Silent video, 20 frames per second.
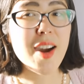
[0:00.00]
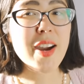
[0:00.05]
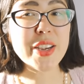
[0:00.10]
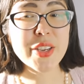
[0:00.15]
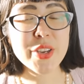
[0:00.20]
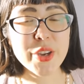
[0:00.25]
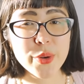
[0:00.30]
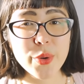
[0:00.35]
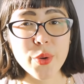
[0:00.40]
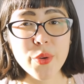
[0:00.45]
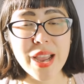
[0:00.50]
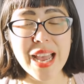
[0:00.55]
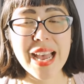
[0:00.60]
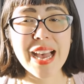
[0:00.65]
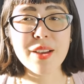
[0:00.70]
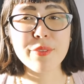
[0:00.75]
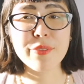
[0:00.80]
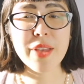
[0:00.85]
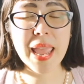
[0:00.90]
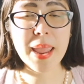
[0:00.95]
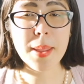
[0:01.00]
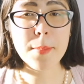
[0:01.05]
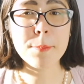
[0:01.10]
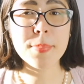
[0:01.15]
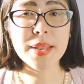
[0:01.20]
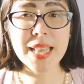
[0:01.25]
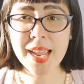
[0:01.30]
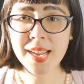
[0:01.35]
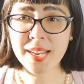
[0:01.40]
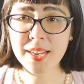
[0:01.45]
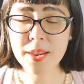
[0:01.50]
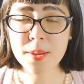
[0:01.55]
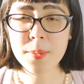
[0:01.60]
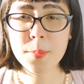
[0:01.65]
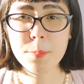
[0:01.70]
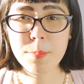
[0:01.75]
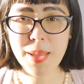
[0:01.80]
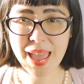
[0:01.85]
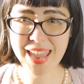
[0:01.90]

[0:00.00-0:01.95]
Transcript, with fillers: I no longer have a blank